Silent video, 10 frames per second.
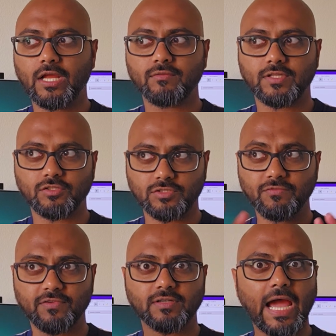kind of, there are
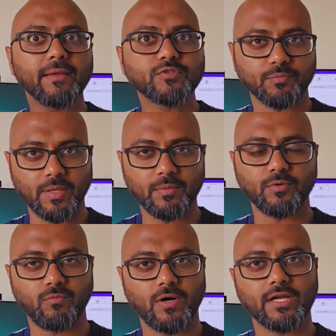different types of
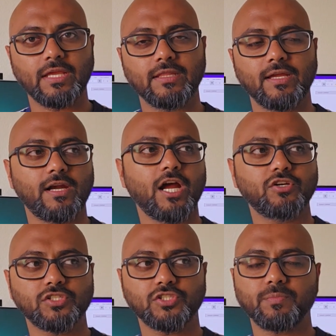people working there,
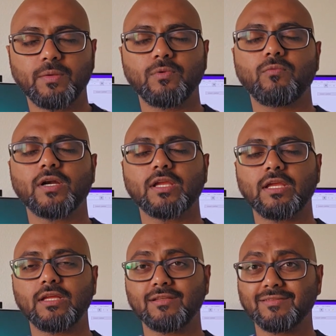hundreds of people
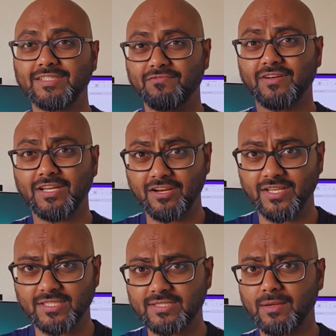working in different
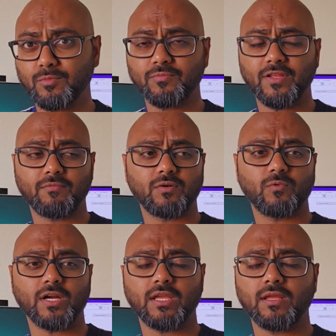areas. Some of them are
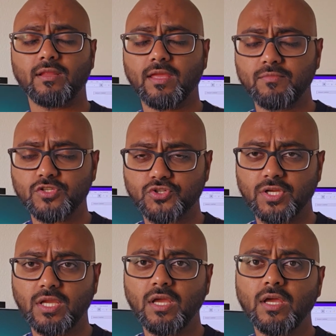working in
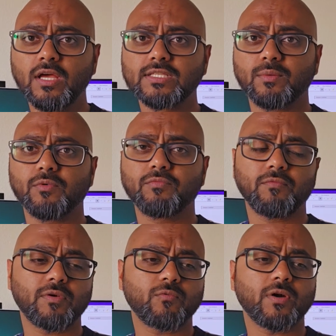chemistry, some of
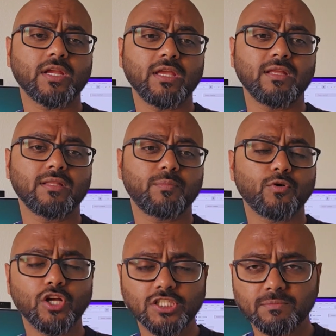them are working in the
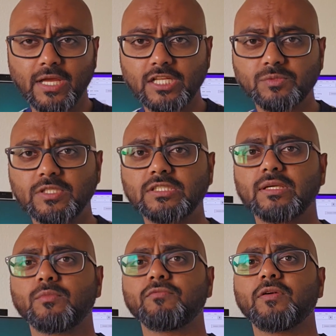project management,
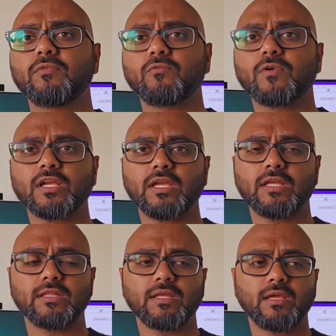some of them are working
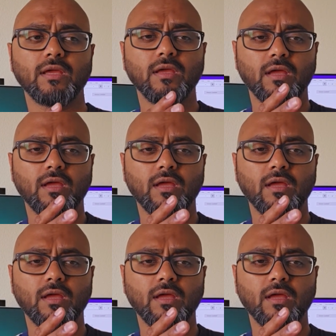in the